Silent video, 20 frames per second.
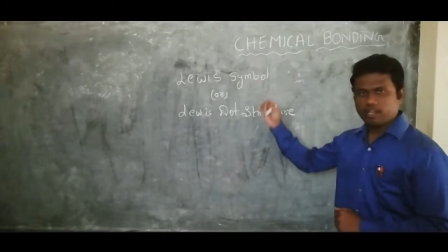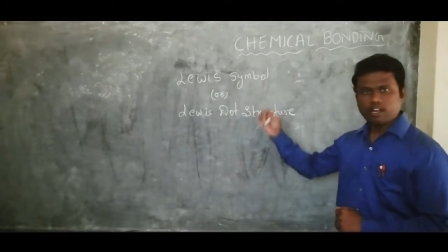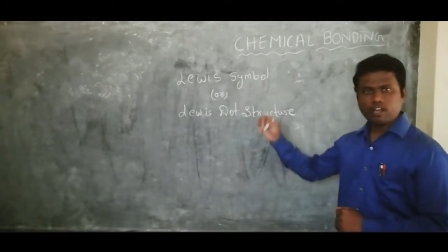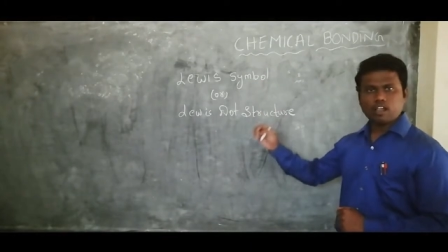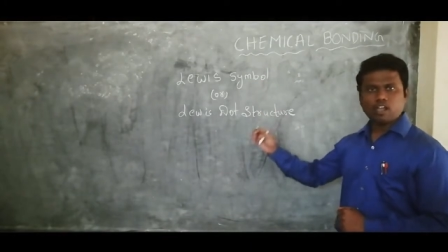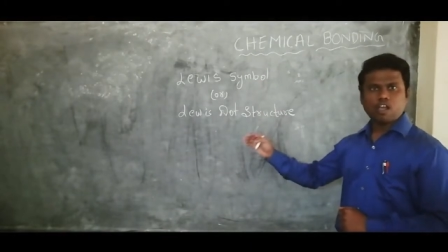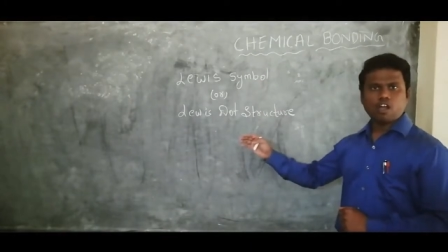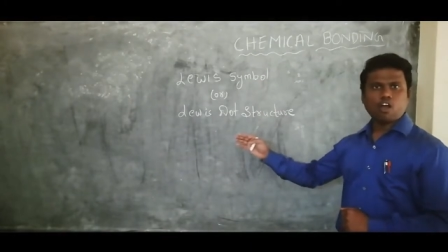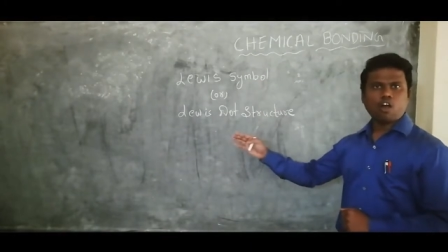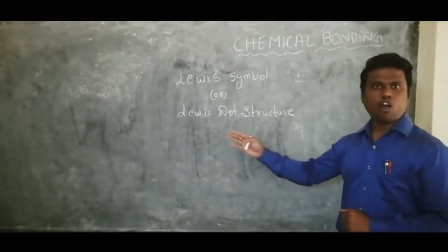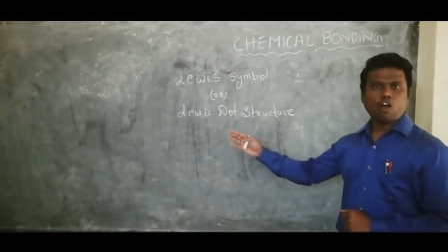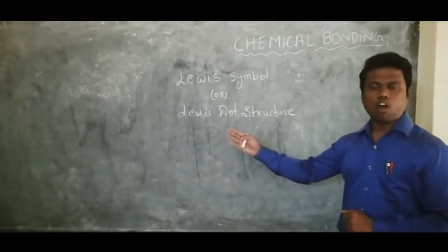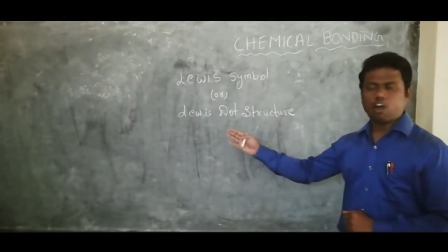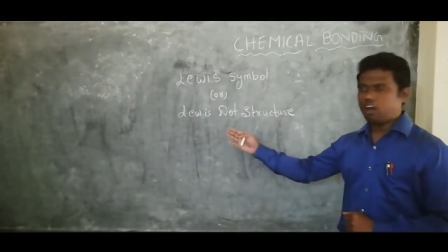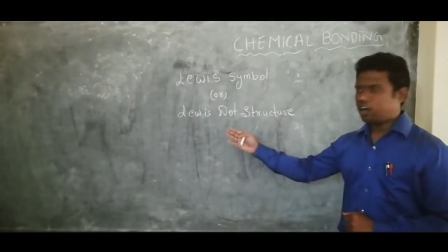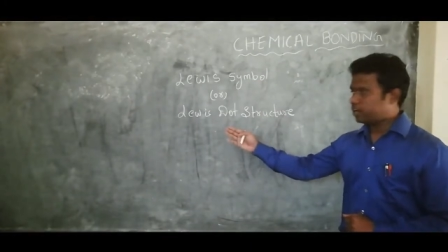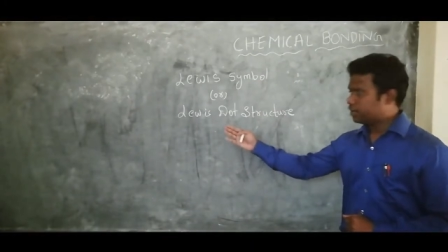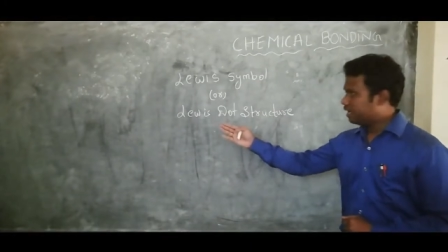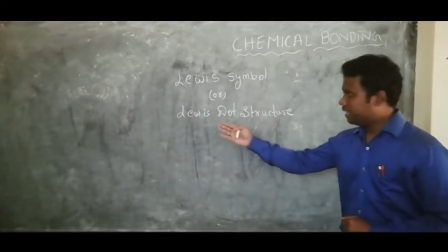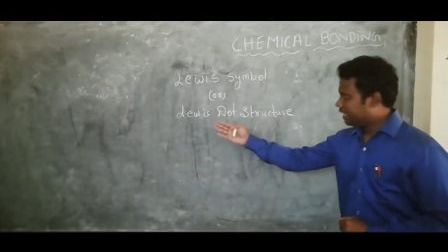or
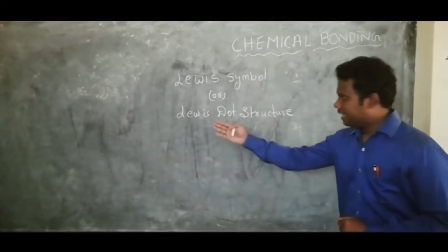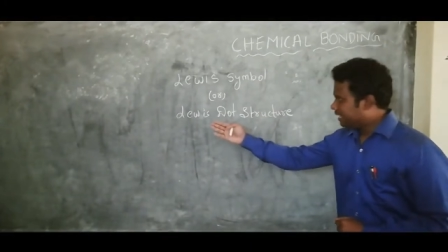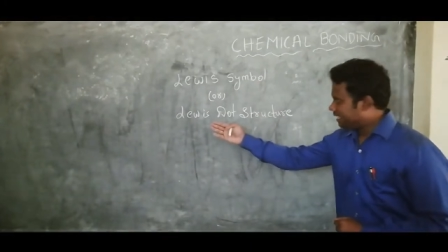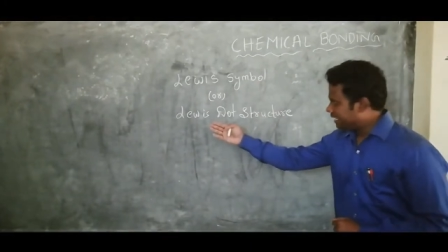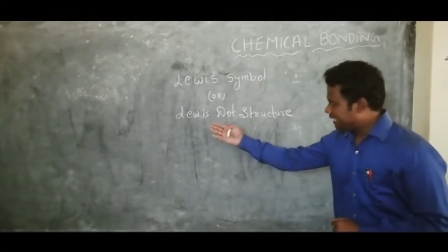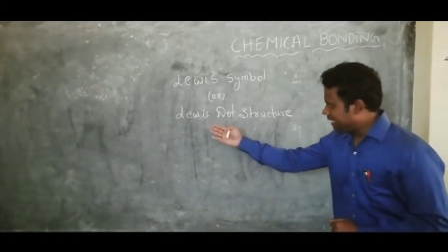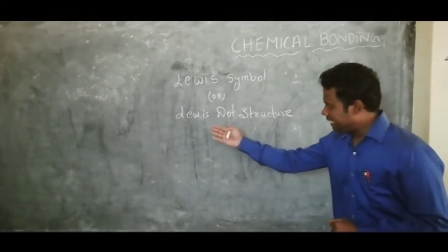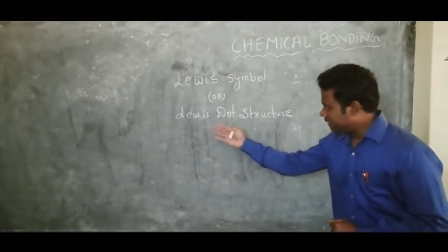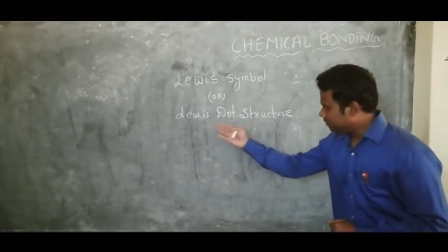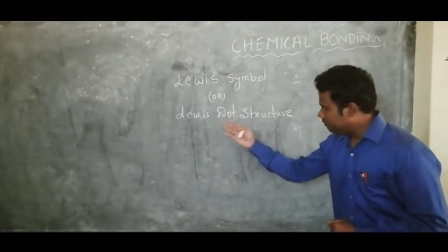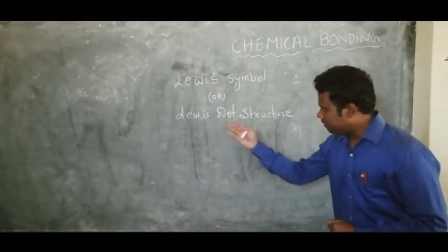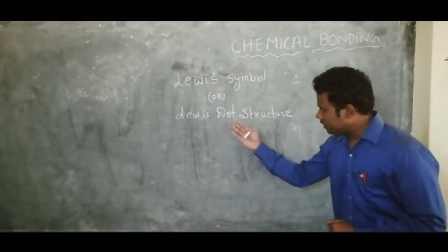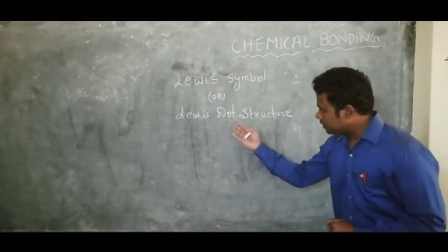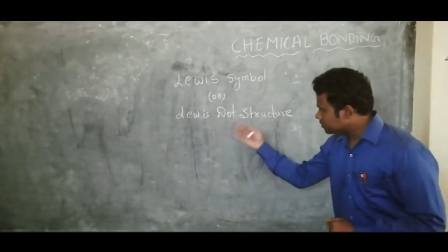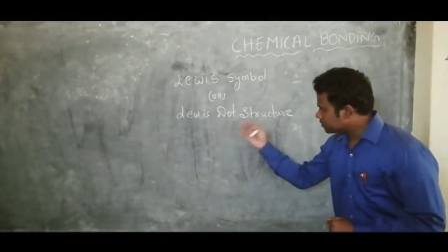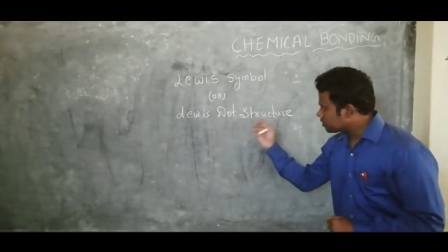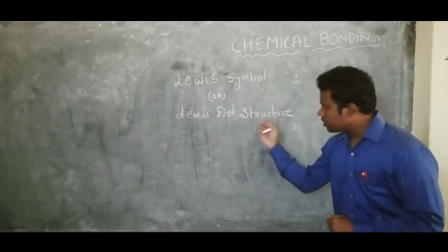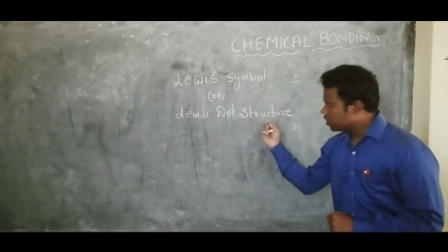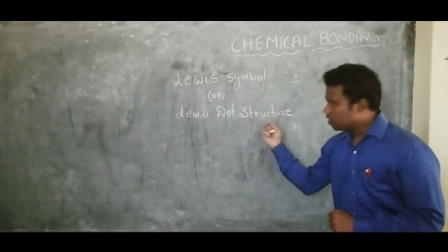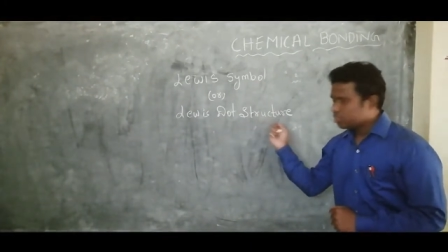Lewis
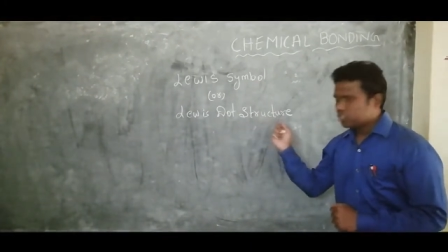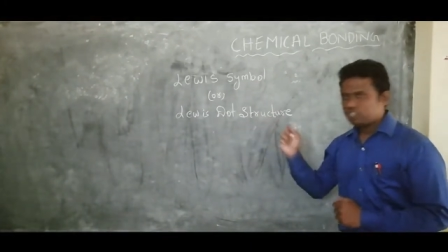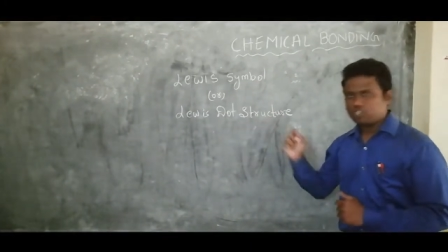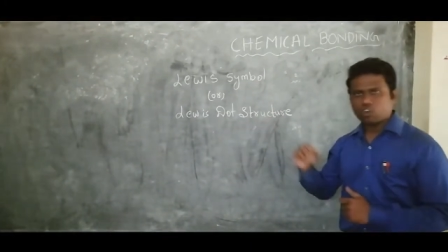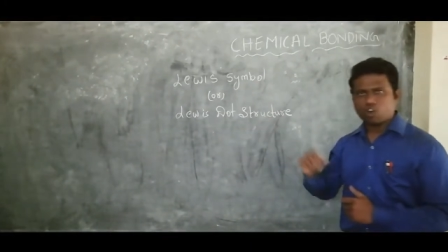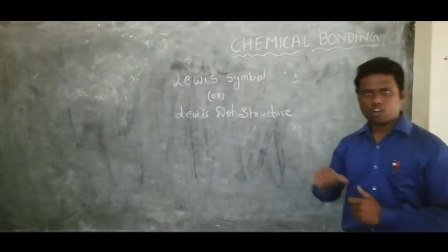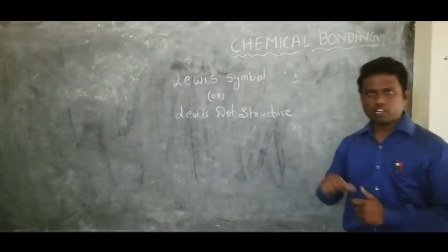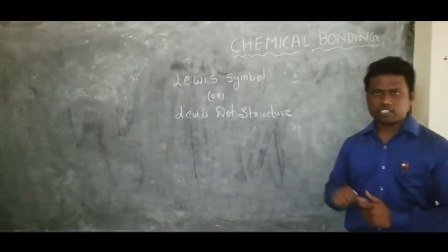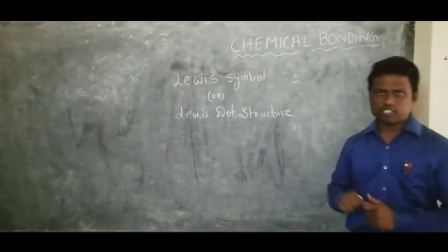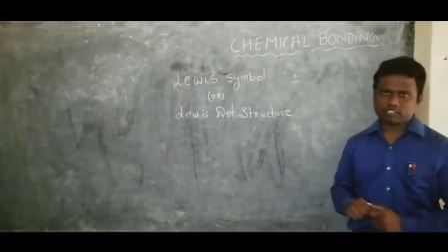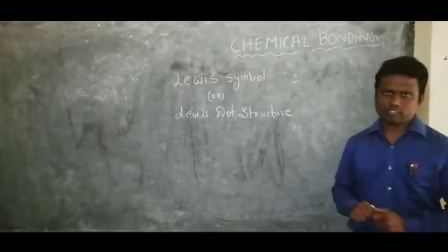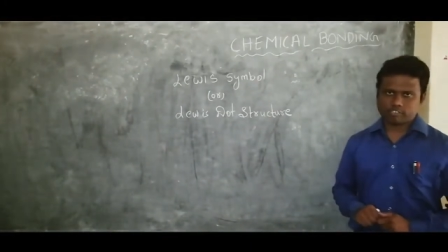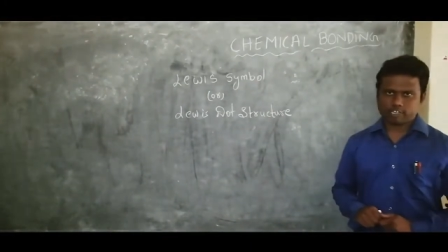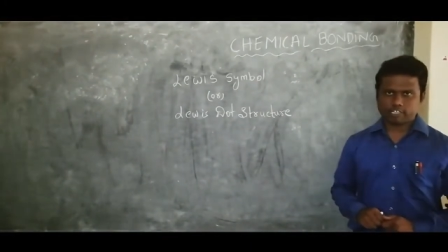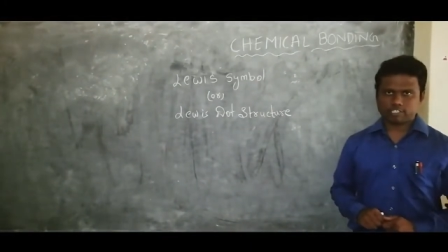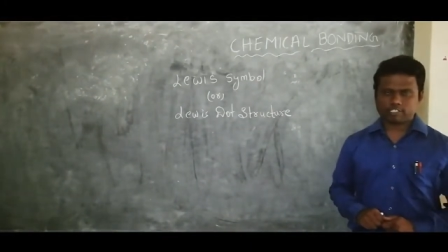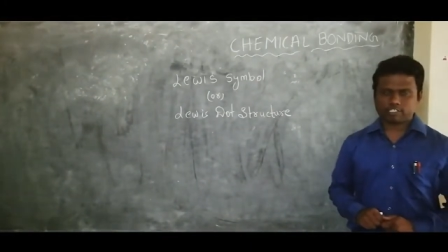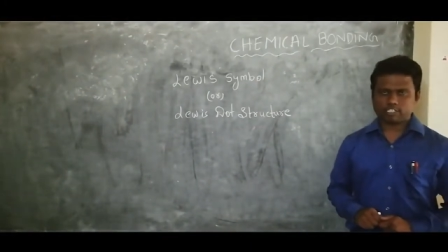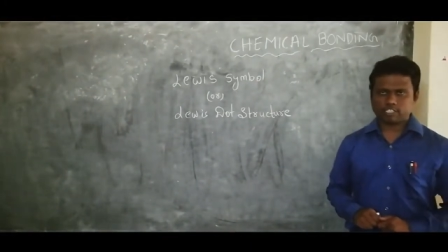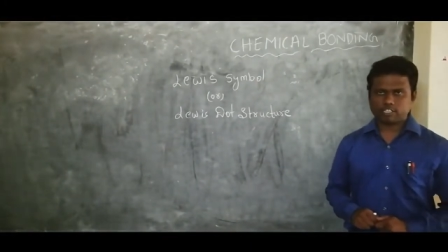dot structure.